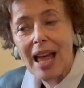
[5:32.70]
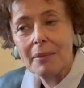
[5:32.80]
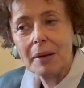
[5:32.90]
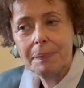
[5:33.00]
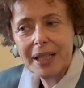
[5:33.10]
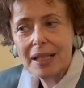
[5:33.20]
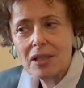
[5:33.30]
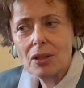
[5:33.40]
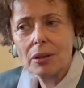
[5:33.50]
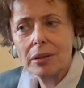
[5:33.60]
But
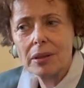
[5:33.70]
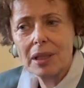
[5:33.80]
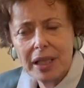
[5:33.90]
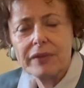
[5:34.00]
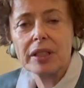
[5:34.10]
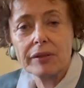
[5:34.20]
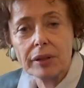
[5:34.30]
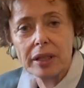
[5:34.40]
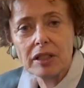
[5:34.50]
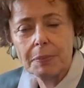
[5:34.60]
Picasso lived in
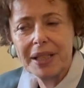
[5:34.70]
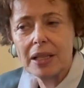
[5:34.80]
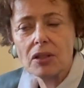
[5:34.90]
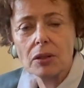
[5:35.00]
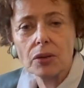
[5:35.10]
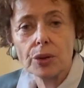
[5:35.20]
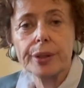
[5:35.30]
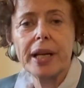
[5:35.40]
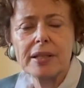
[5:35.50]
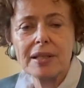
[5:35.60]
France. Picasso
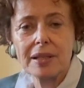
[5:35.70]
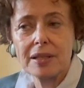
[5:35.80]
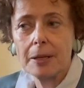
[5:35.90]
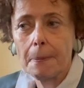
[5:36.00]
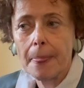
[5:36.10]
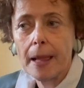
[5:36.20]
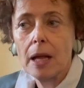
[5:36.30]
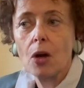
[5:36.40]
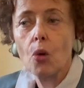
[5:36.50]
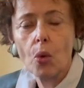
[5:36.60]
creates his
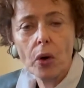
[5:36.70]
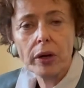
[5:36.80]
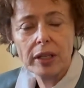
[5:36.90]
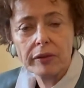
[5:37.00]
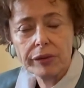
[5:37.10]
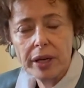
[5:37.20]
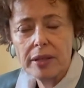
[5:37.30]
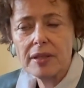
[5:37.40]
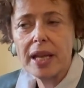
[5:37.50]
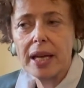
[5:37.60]
work in
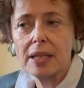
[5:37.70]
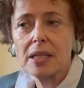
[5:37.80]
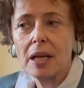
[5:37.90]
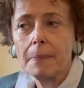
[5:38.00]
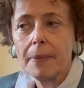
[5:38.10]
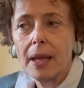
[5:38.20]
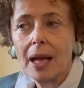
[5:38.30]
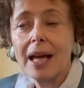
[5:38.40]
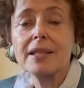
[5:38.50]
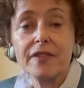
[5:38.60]
France and
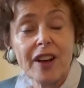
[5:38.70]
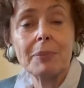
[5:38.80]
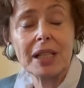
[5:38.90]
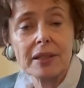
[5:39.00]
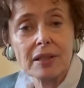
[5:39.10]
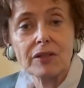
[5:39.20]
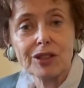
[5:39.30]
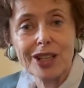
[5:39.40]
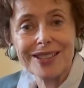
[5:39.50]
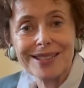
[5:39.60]
has families in
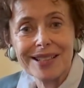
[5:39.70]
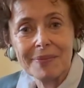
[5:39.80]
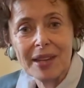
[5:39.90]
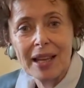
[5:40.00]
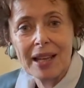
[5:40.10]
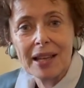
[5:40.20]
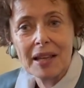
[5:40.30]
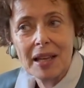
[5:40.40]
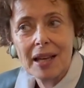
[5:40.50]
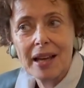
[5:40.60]
France.
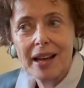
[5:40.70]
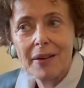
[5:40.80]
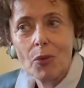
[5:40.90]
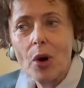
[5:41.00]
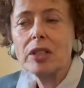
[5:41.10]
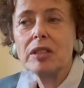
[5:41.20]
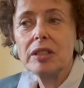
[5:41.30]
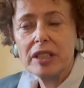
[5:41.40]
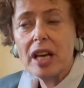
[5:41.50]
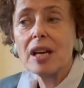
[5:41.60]
What he
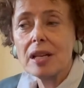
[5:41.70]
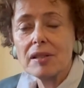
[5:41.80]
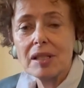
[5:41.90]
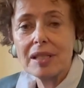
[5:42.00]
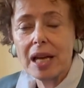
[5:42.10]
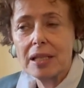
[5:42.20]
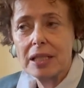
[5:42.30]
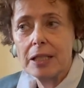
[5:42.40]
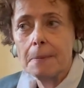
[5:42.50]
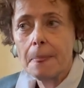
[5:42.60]
does is that
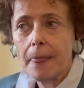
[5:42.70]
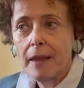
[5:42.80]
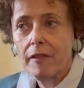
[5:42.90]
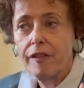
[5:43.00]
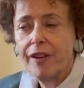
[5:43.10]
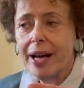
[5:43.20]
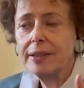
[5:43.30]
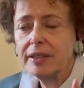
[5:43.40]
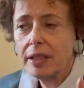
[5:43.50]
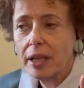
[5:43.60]
he
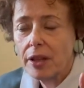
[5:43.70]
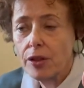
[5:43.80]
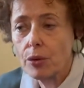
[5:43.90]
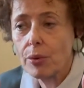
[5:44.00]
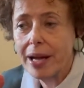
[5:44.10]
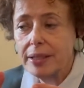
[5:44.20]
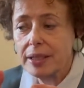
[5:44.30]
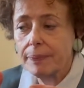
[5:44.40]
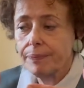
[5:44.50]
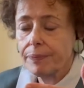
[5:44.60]
finds the right